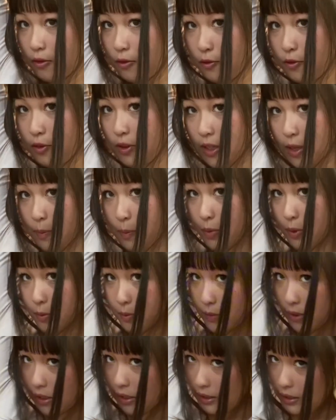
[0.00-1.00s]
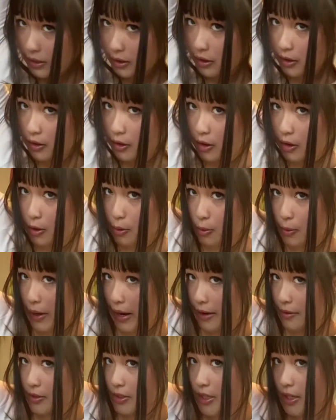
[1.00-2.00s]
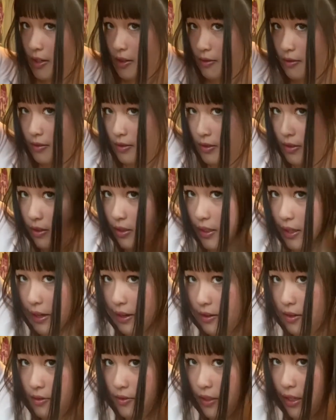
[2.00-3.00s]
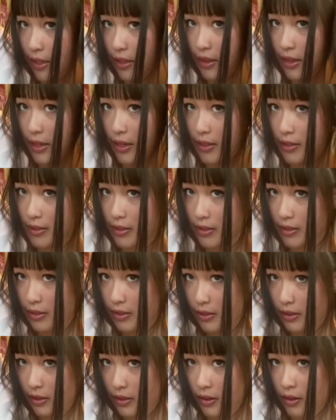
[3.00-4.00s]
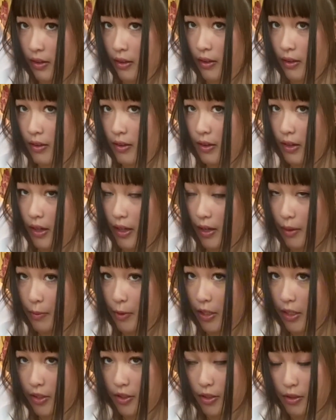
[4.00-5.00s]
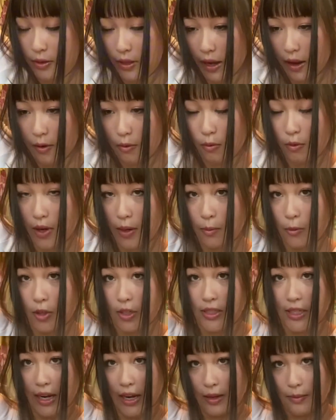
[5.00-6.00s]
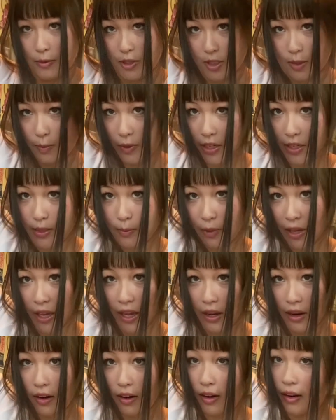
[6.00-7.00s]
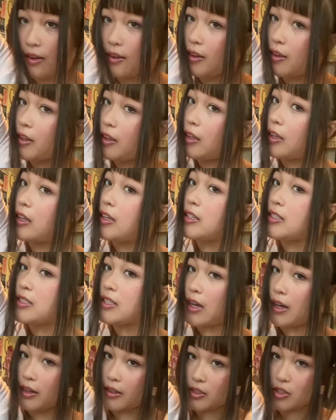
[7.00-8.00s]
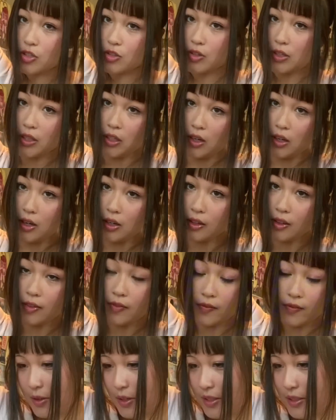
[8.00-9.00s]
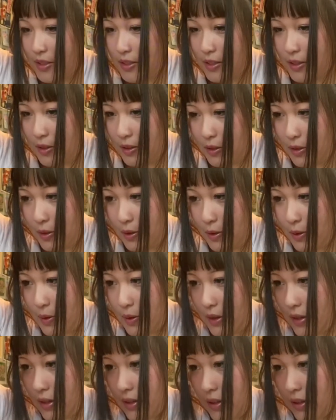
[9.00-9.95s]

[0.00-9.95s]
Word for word: flip my hair around it, kind of like this, and I'm gonna do that one more time just because my hair is extra long. I'm going to